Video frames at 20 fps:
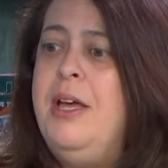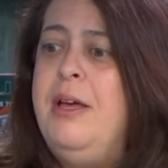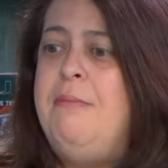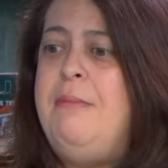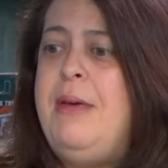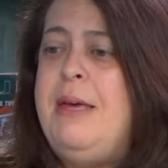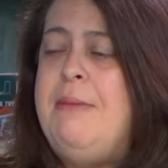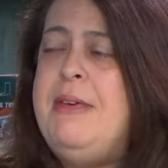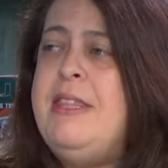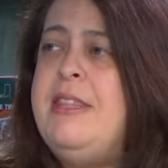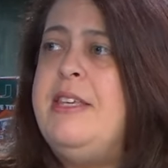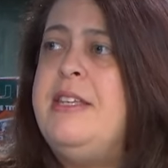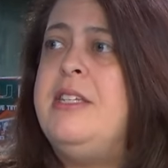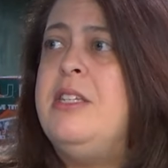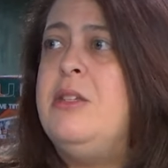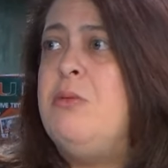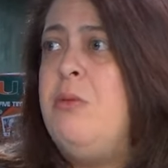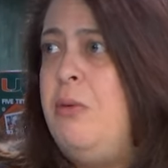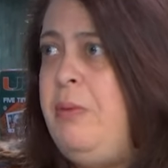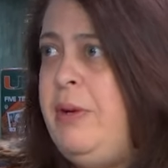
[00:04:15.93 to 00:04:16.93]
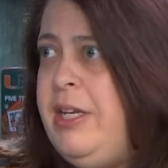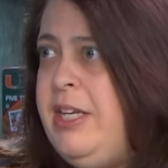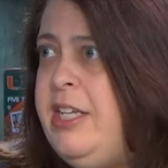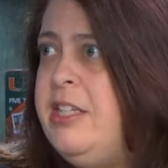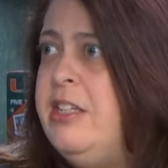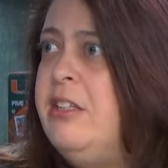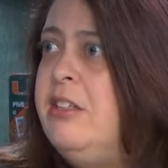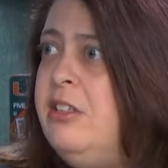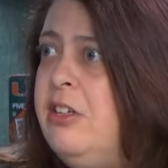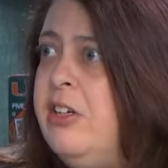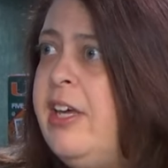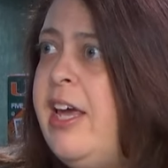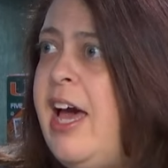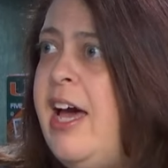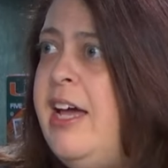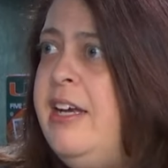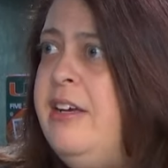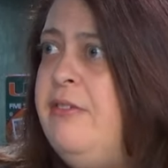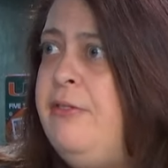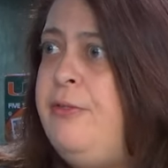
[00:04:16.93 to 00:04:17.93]
Maybe this is what we need to look
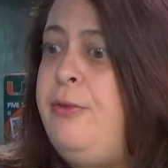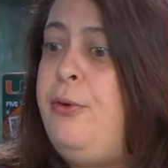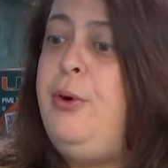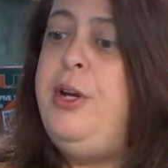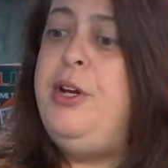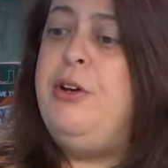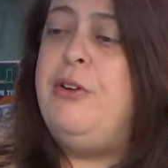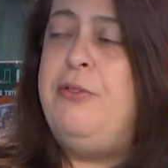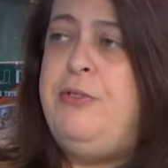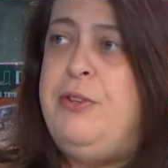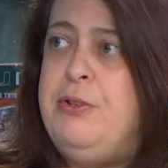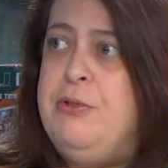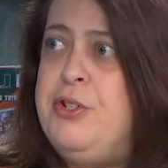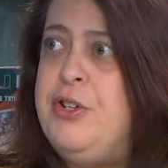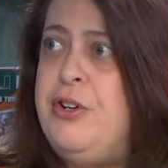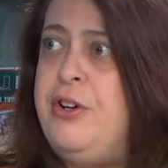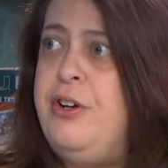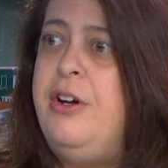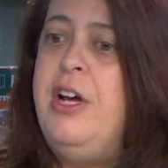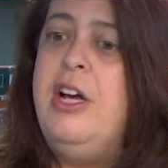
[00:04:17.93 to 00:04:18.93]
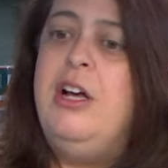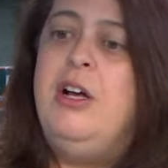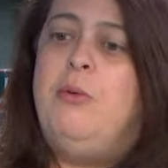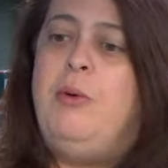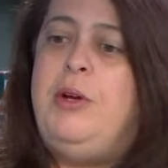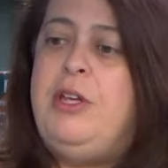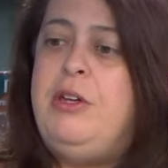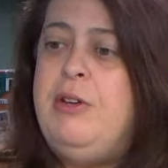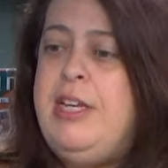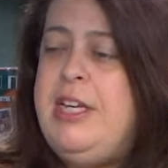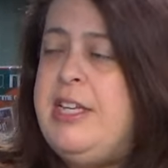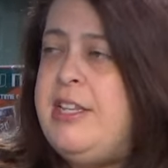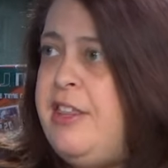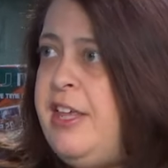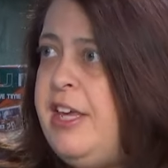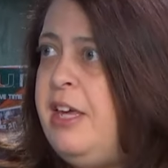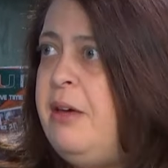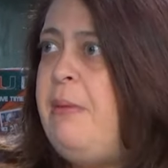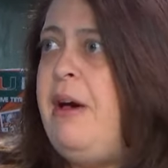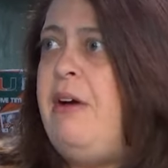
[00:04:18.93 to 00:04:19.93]
at for your future, what you need to
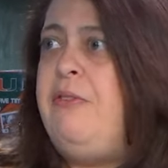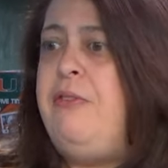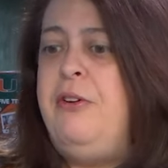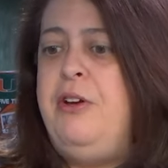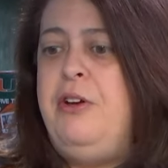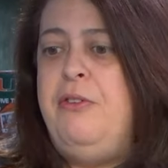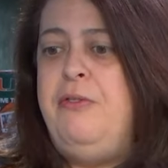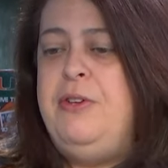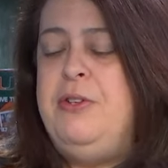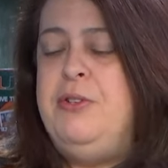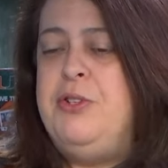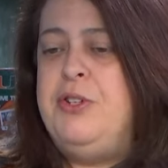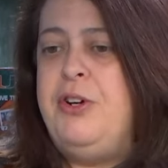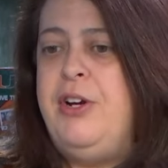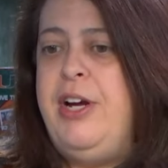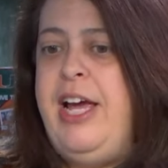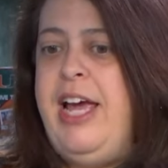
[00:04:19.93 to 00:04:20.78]
think about for your future.